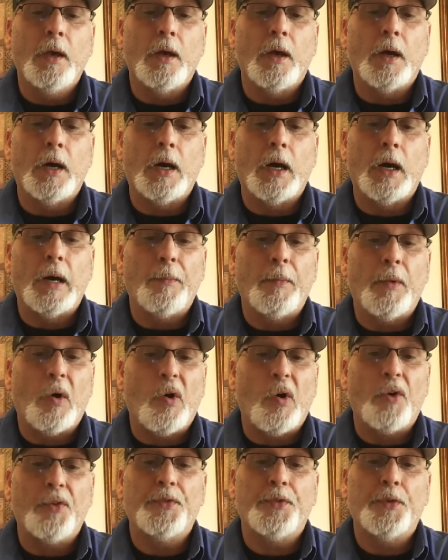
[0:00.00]

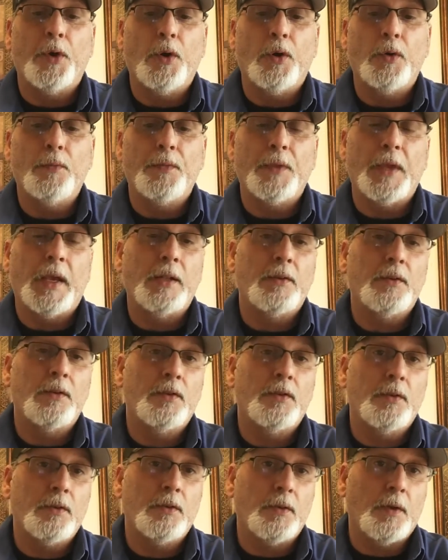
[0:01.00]
Also,
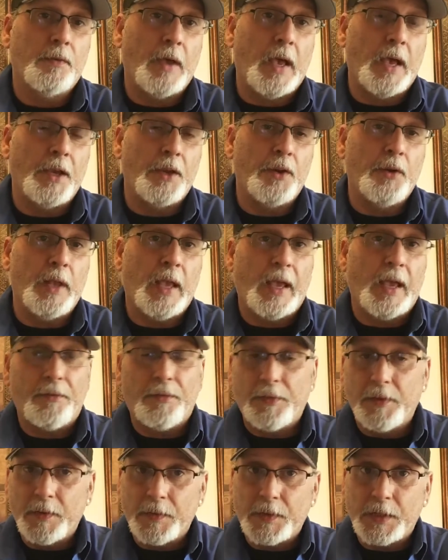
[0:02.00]
that's valued at
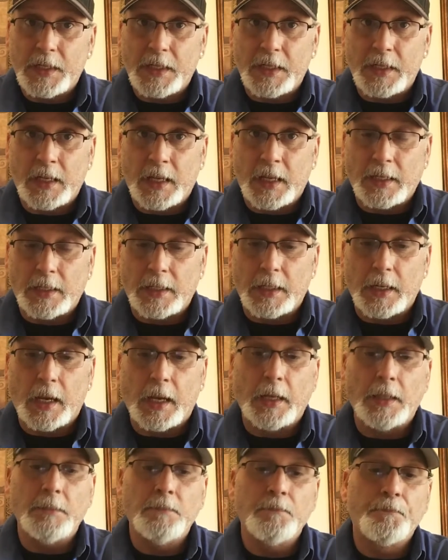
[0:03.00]

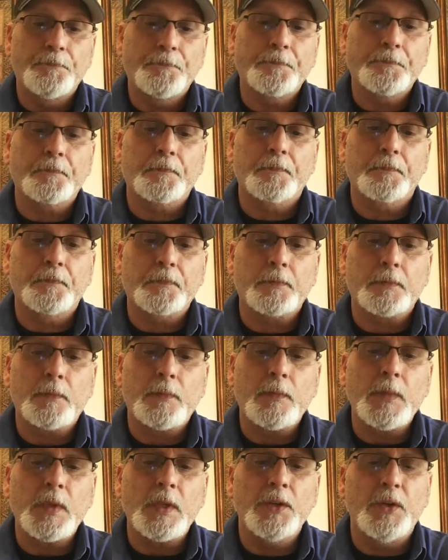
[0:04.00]
$15.99.
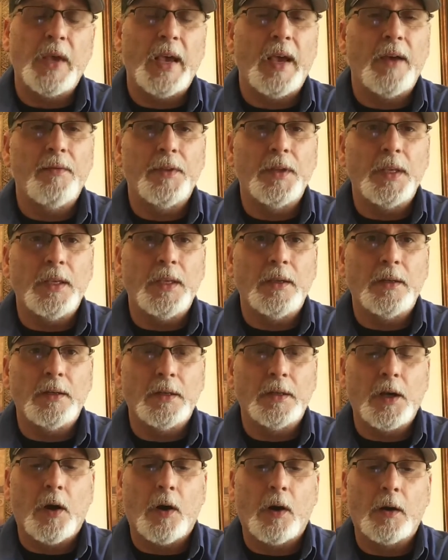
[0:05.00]
You have the
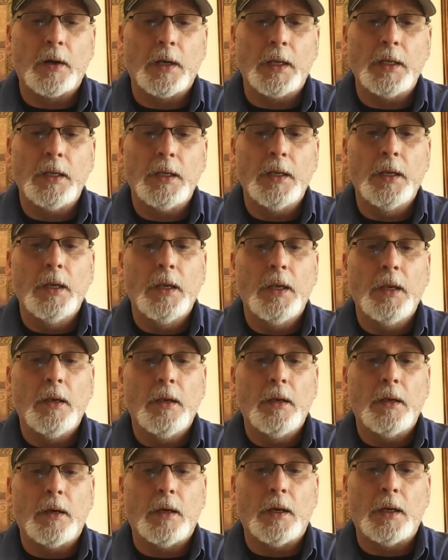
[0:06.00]
Hikari
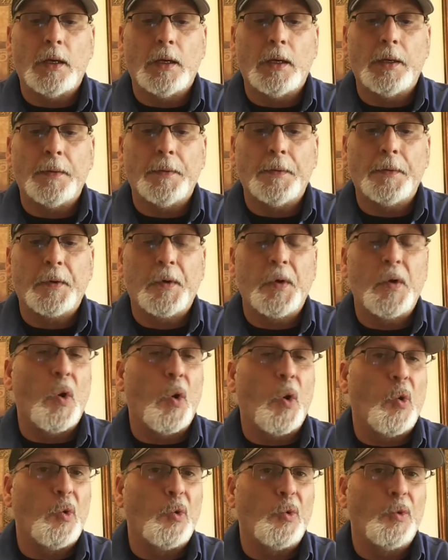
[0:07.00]

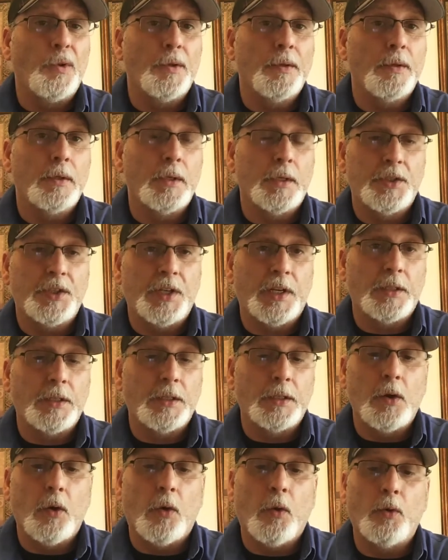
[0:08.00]
Gold, or
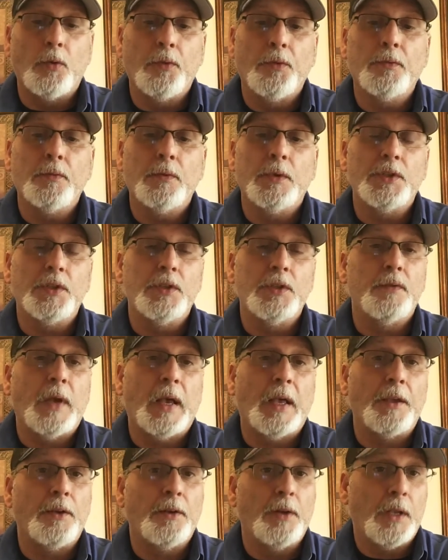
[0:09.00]
Cichlid Gold, which is
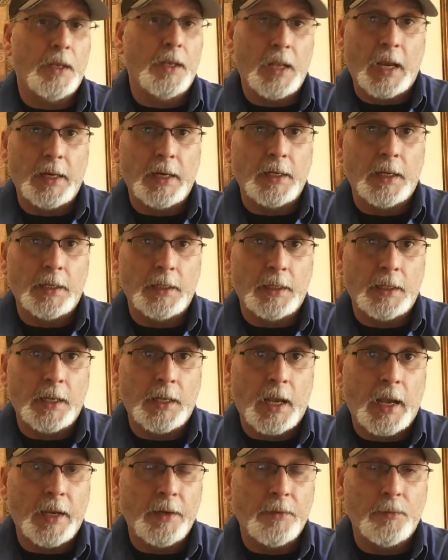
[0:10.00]
valued at
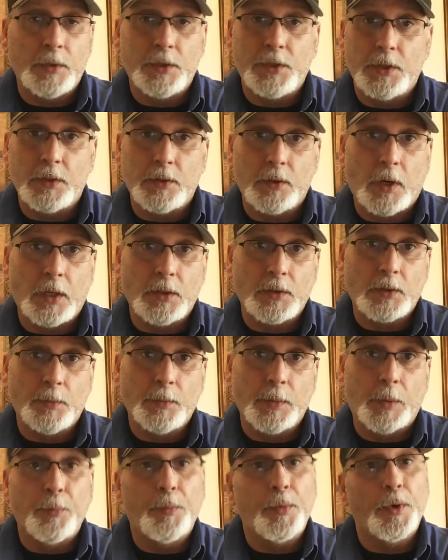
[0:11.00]
$9.99, which is
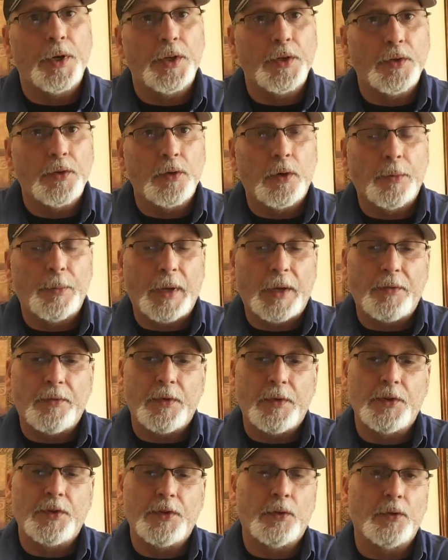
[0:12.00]
awesome. I'm pretty sure my
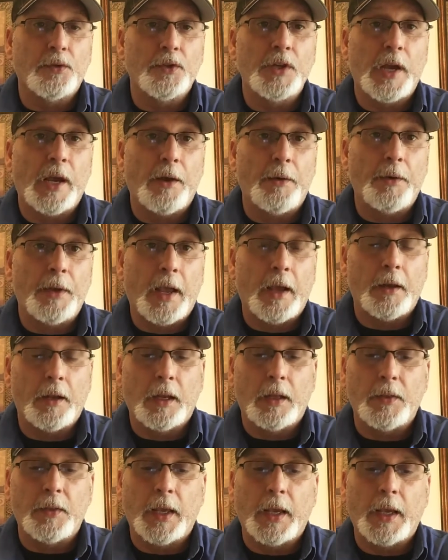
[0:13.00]
fish will chow down
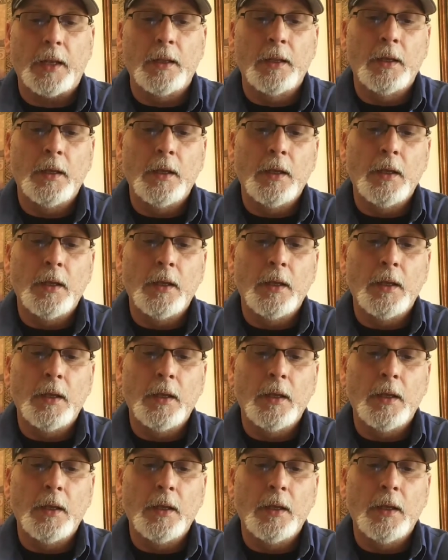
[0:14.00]
on that.